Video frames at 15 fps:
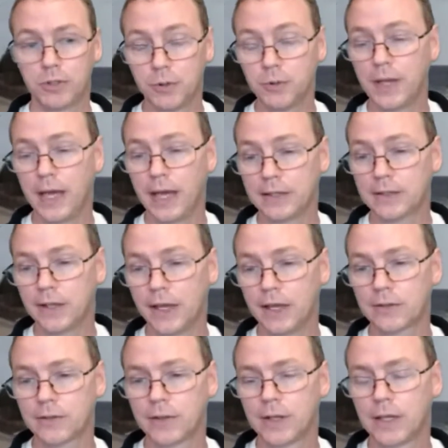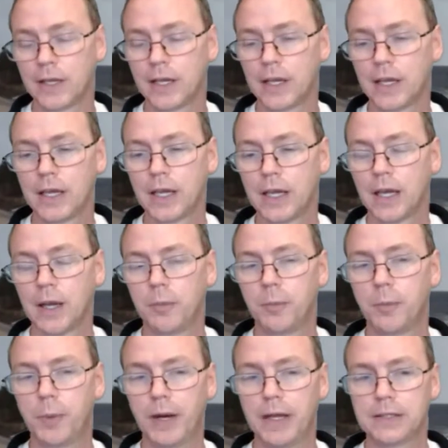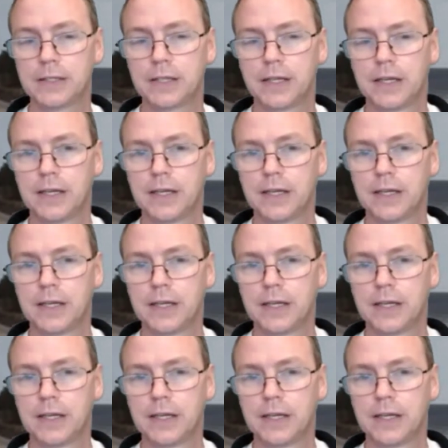do that test. But